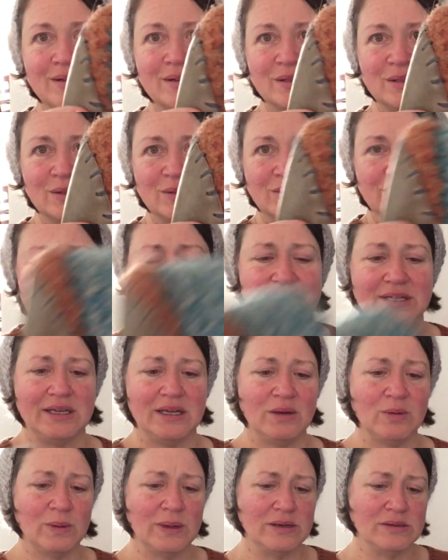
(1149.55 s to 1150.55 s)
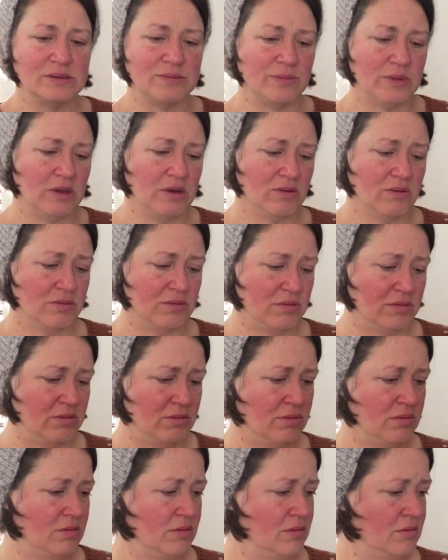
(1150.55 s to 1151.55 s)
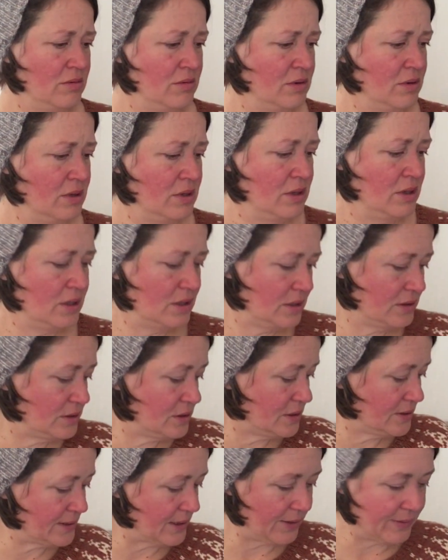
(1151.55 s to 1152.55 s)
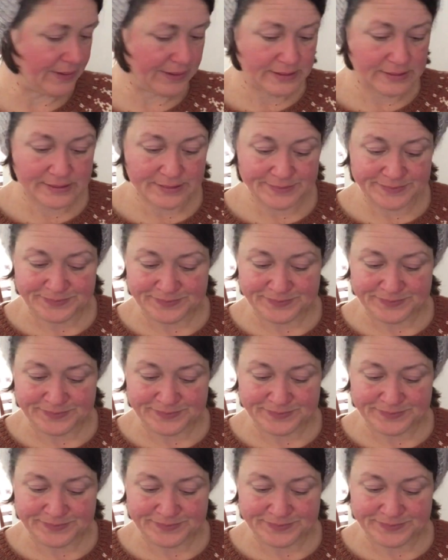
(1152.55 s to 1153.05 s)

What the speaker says: they're so dirty. He wears them though. That's just how it is.